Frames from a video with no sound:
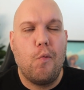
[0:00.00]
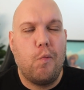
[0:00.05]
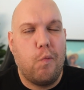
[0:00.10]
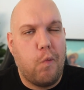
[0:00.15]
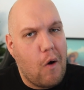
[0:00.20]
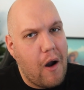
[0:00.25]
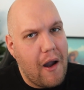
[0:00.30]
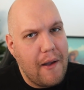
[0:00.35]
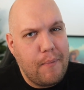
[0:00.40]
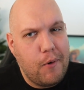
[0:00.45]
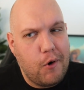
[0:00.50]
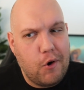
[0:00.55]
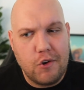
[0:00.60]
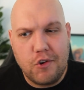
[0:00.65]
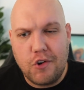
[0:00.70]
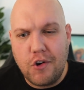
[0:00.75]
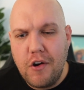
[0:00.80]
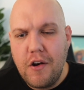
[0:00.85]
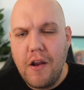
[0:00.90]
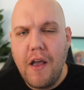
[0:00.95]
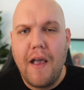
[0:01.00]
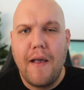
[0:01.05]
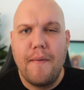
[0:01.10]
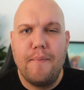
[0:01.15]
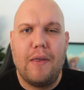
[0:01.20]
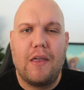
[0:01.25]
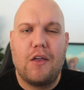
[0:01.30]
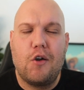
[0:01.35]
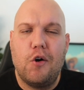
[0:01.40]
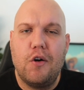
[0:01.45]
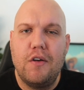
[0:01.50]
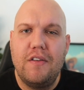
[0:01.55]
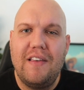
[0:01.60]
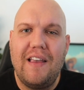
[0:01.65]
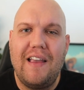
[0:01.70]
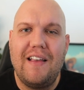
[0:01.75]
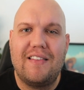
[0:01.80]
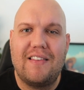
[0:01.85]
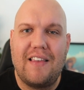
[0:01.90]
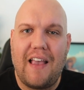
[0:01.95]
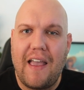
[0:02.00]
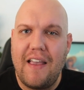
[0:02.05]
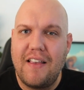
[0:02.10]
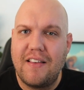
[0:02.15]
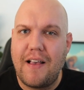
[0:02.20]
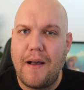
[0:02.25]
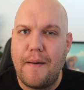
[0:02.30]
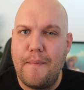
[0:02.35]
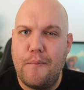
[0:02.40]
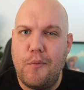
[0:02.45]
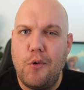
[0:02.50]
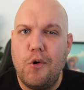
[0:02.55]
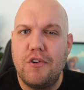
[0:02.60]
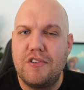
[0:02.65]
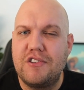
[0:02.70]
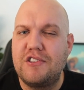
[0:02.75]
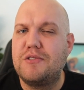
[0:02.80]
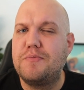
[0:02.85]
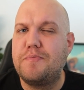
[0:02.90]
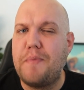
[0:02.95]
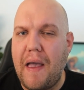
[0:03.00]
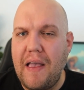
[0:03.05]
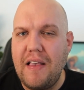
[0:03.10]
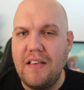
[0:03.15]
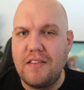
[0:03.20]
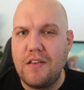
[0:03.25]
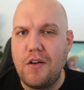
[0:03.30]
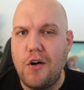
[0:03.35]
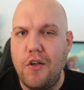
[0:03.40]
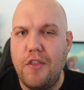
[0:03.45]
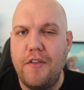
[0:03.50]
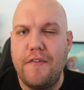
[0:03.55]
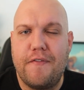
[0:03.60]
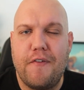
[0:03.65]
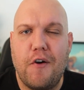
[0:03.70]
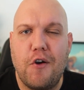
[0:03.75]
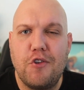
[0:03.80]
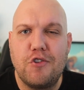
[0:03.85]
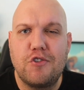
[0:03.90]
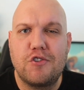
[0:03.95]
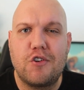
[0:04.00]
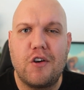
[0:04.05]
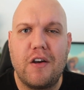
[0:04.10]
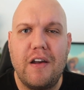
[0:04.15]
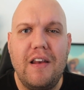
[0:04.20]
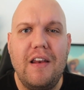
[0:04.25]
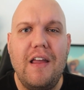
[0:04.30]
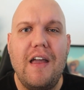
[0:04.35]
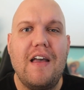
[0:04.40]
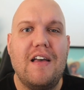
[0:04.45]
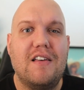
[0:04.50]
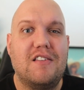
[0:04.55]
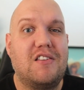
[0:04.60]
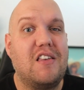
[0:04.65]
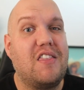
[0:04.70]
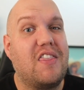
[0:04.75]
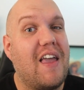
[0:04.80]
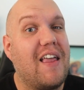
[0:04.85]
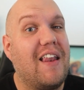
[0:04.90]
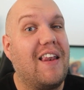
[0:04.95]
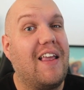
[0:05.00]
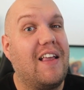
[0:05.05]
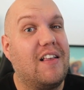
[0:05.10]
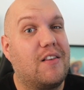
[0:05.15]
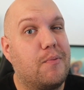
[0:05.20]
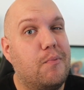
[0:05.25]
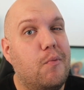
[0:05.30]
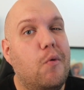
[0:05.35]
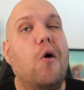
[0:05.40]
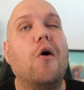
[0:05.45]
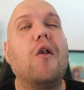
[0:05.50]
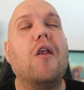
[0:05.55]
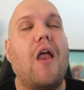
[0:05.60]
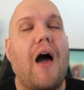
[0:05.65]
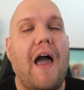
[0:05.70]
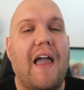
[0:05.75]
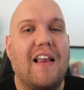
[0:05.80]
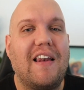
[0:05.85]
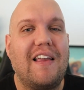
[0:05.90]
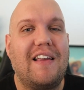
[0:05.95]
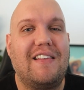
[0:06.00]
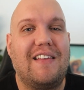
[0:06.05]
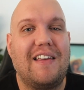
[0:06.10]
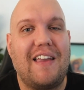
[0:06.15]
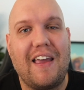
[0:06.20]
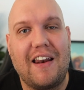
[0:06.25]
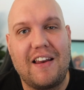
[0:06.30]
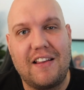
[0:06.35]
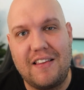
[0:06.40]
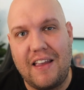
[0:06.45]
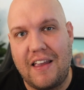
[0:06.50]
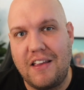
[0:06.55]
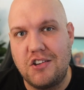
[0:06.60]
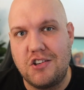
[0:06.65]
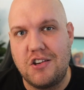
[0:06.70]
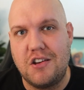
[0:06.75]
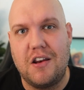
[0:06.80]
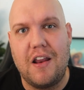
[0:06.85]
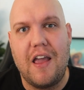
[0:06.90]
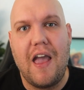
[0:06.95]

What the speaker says: Why portrait? Because it takes up more space on the phone screen, so then it's more likely to get attention.